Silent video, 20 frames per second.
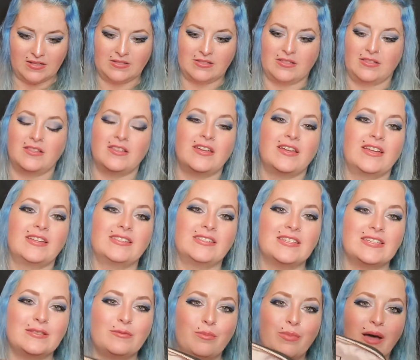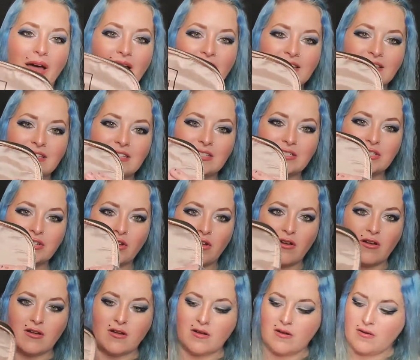is, look, it says
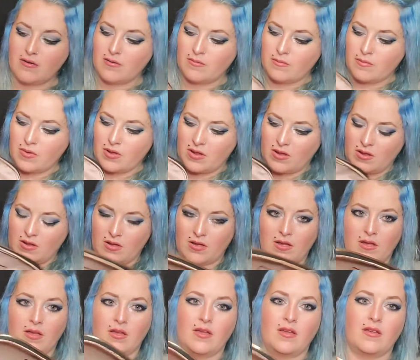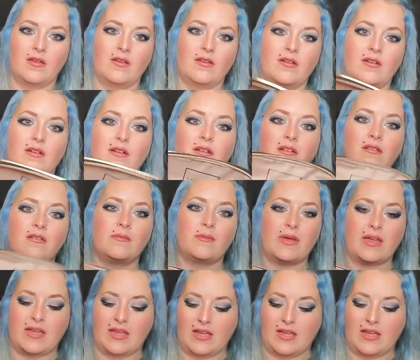BoxyCharm. Oh my